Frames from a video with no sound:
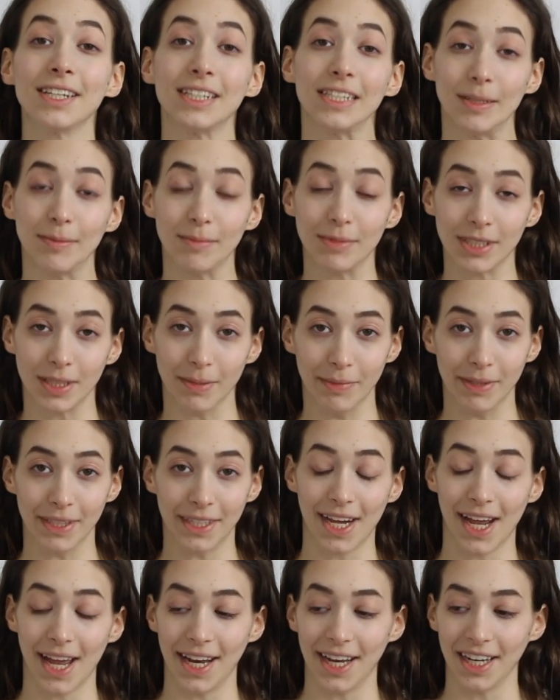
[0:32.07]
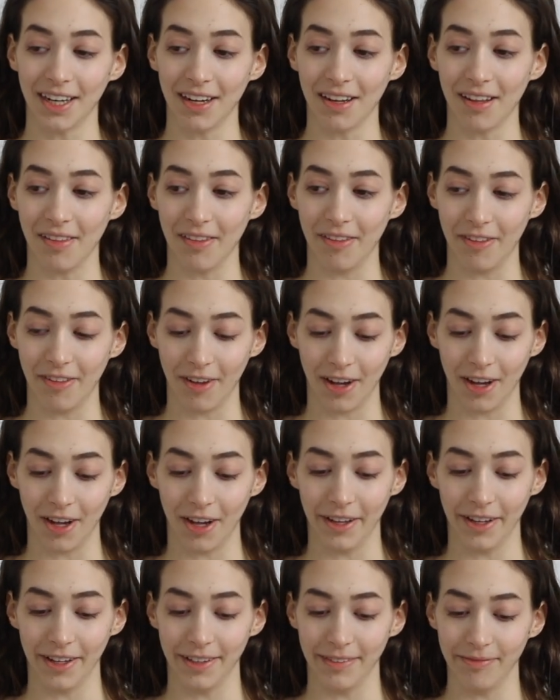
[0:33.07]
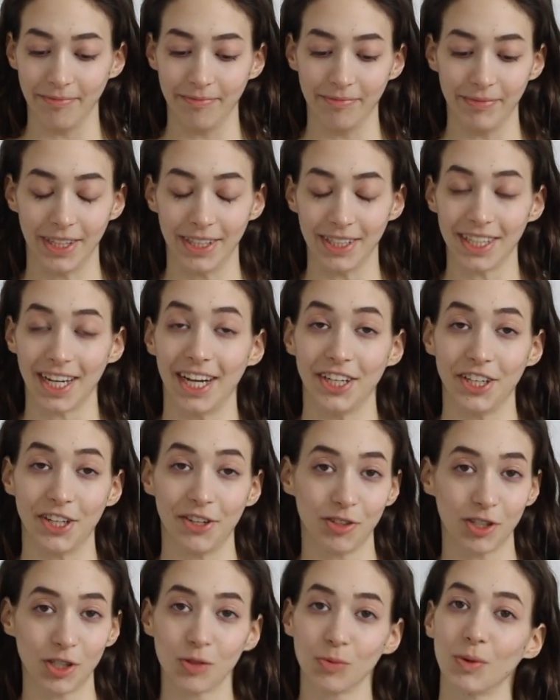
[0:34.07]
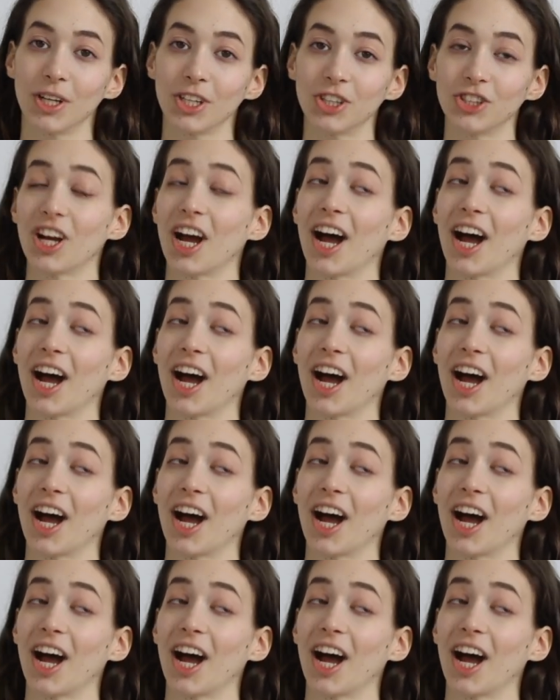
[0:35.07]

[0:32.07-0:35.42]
seems to be getting the Nintendo Switch.